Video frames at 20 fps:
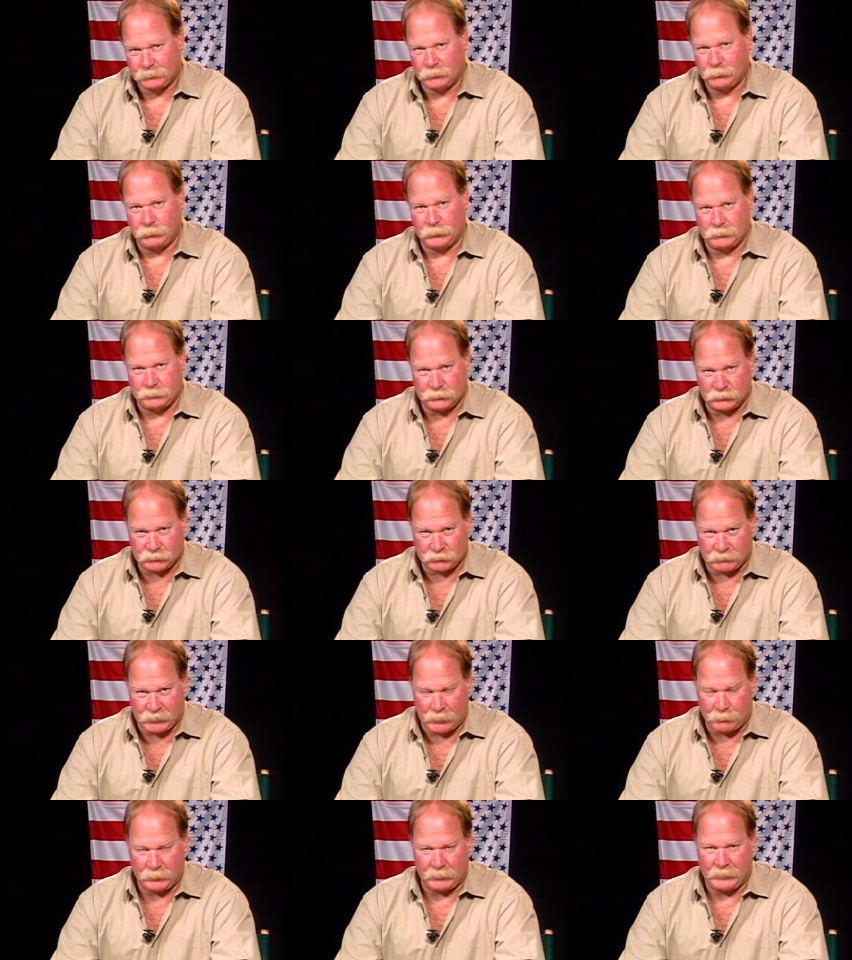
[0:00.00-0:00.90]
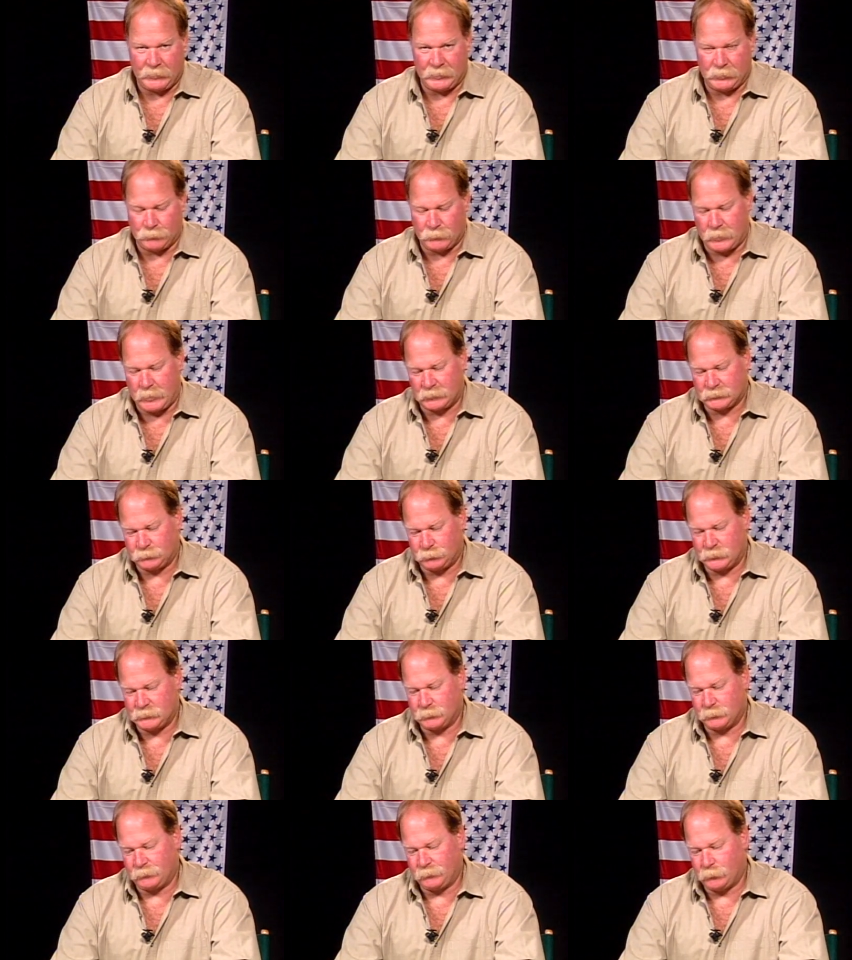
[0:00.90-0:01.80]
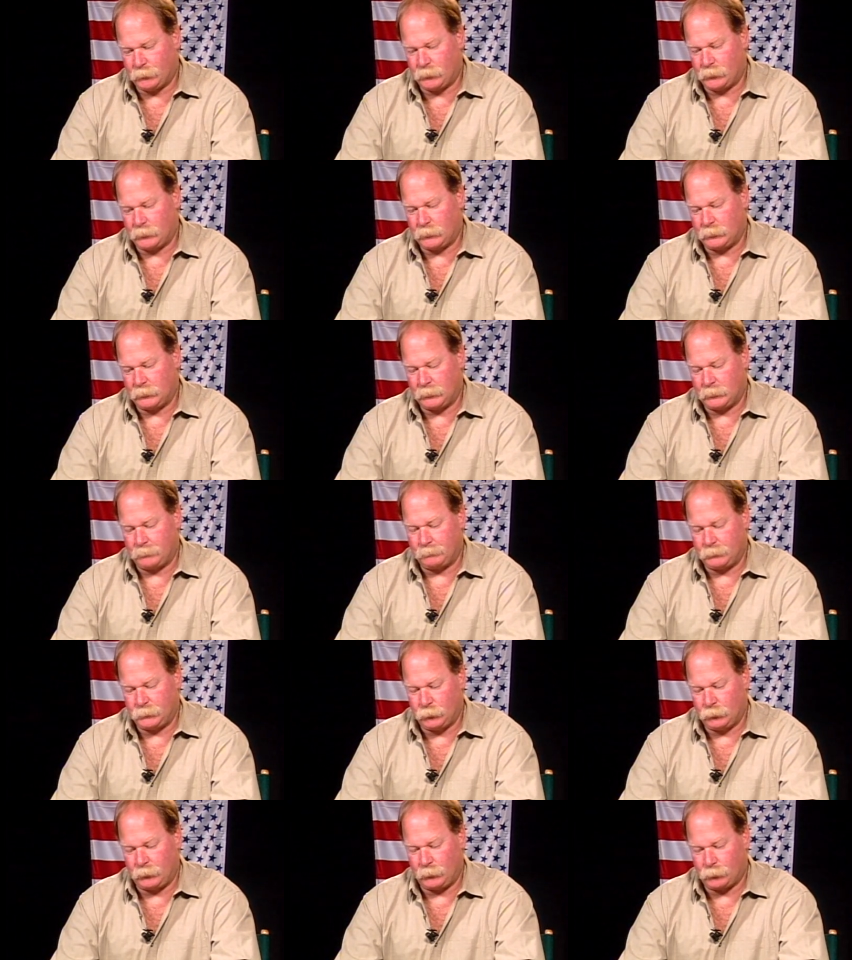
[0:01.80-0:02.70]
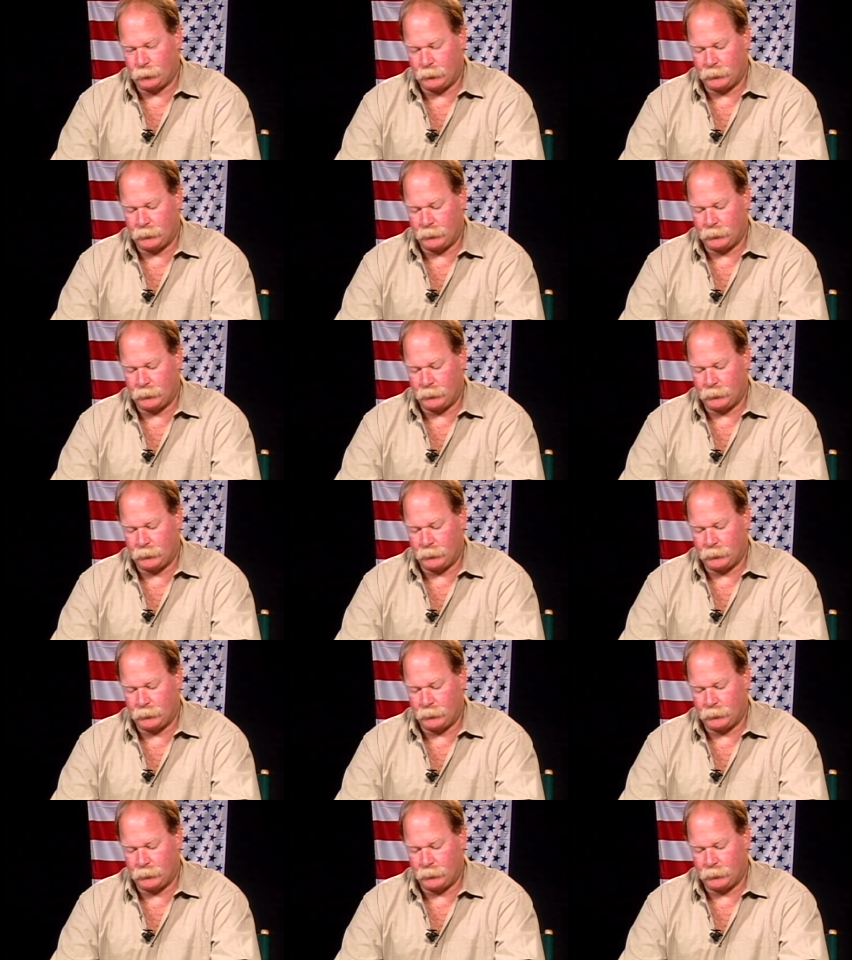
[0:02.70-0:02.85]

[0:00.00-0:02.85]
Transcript: We described what AWACS was before, Early